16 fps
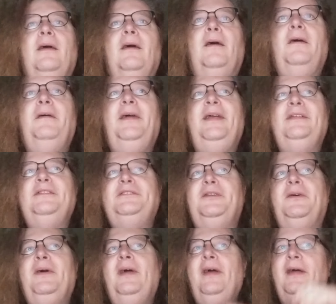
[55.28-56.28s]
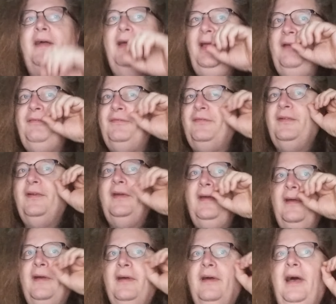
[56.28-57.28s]
All right, so if,
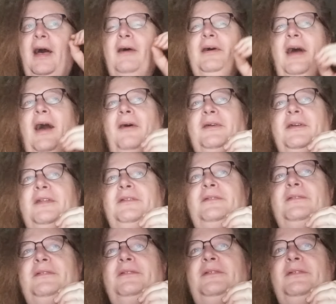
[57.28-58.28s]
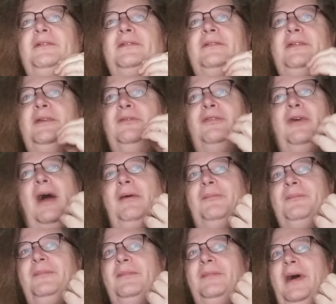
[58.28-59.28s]
how can, you know,
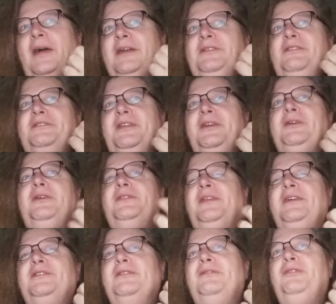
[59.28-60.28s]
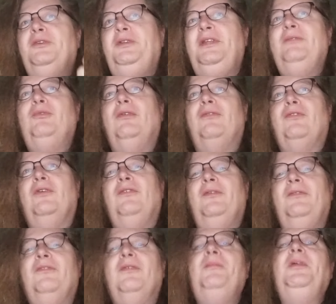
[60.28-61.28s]
how can you say good things if you're evil? For
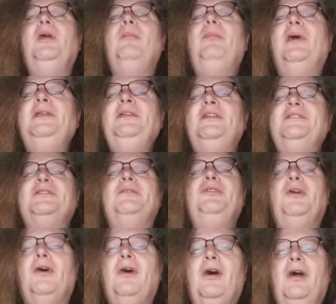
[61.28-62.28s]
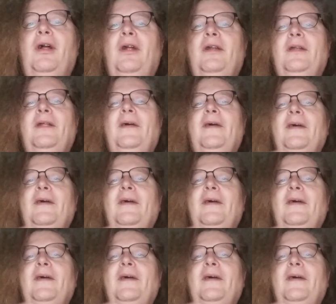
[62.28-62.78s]
from the abundance of your heart,